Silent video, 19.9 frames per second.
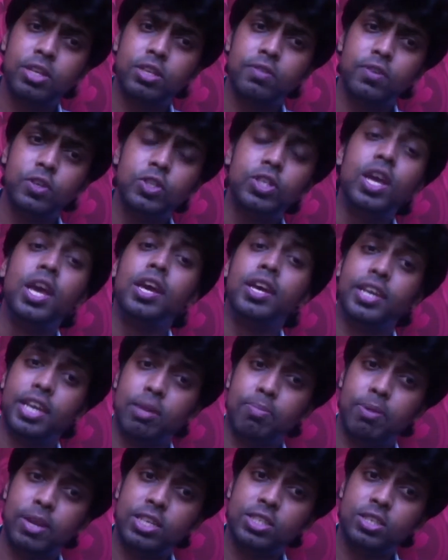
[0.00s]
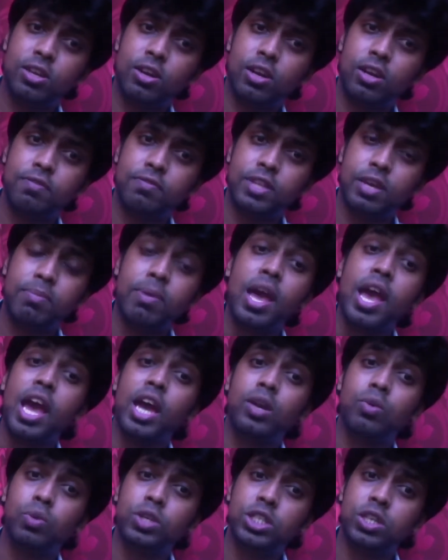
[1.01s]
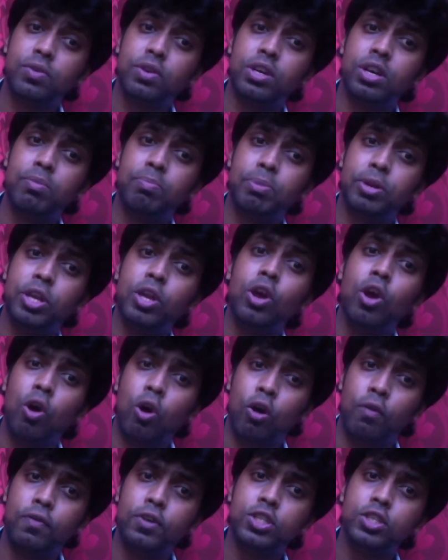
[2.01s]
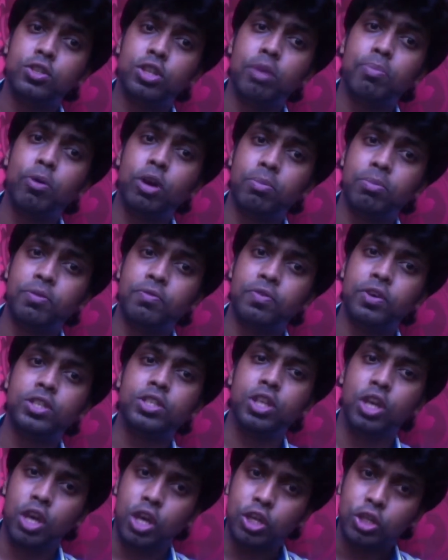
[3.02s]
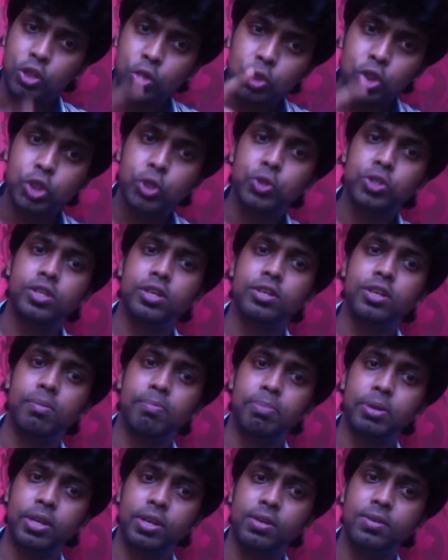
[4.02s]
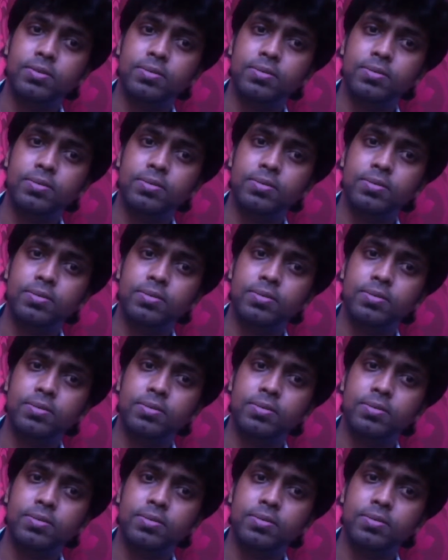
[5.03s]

interviews, get placed in all of them, and whichever company offers you the appointment first, you choose that company.